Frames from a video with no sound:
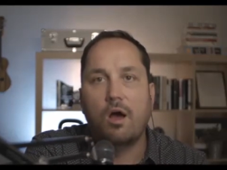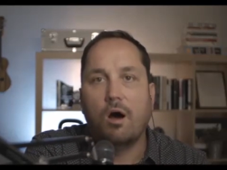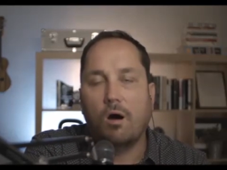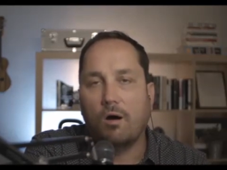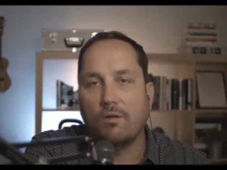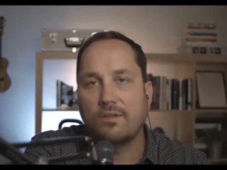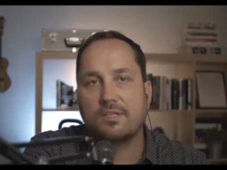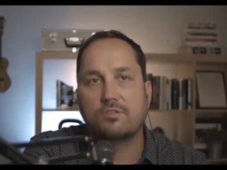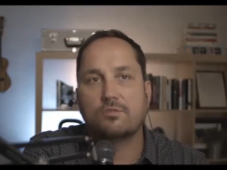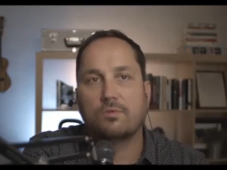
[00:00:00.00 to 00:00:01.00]
All this
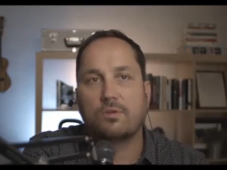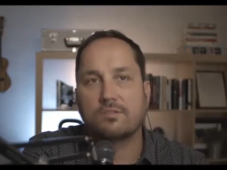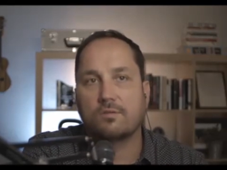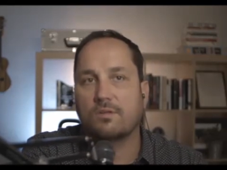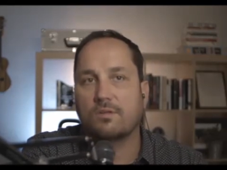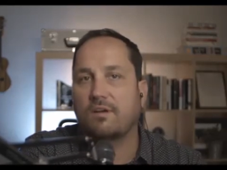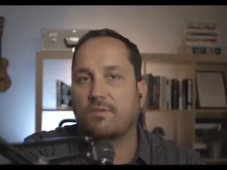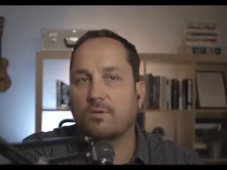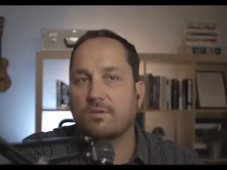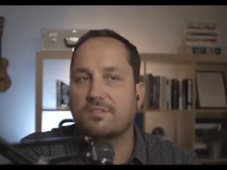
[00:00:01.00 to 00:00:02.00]
on True Law Stories. Of
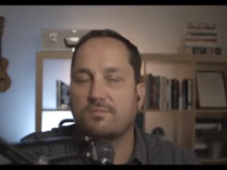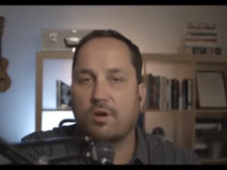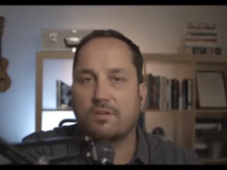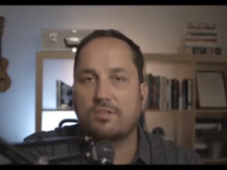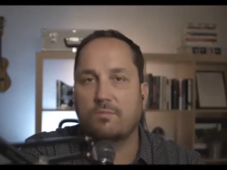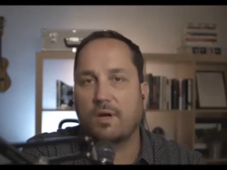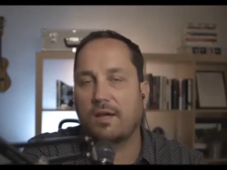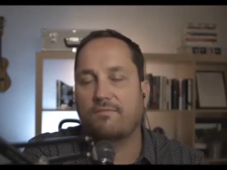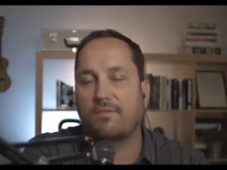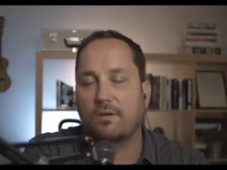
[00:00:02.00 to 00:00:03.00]
course, this is brought to you
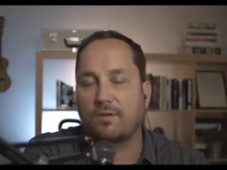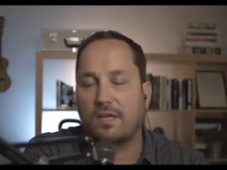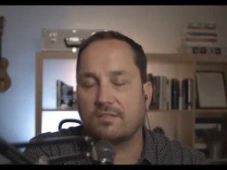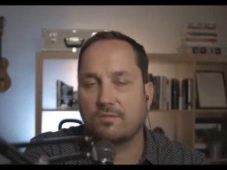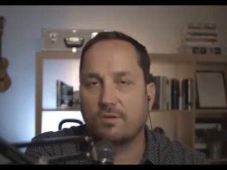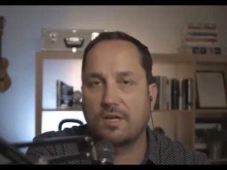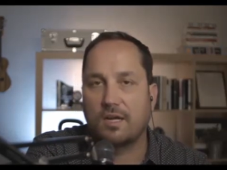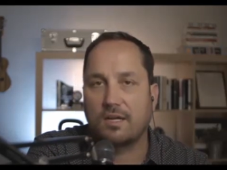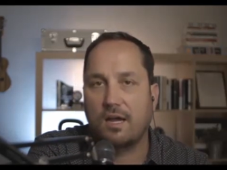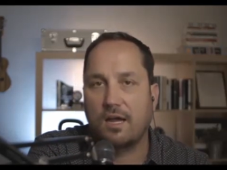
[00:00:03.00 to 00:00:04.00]
by
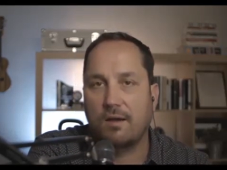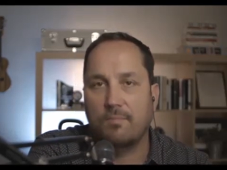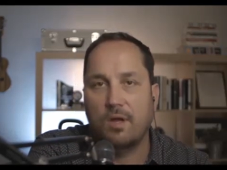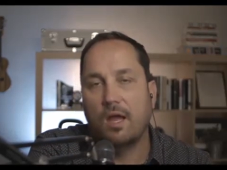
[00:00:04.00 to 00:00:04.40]
videocasestory.com.